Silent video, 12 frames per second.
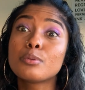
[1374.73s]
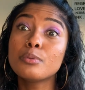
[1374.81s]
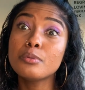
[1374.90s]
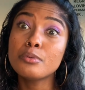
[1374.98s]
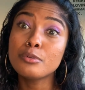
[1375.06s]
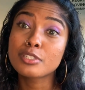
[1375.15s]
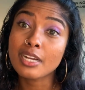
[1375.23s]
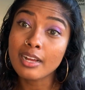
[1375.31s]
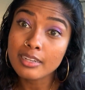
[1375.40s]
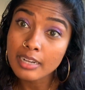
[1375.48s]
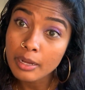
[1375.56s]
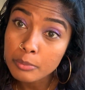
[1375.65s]
ooh,
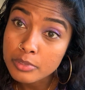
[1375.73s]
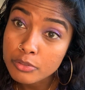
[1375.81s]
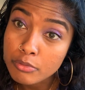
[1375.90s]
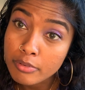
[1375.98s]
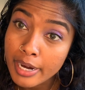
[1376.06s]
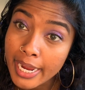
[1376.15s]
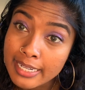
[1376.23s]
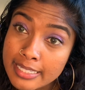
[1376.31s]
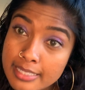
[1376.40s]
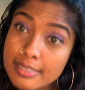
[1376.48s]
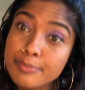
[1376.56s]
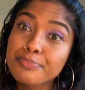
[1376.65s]
child, that was
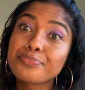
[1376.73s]
raggedy.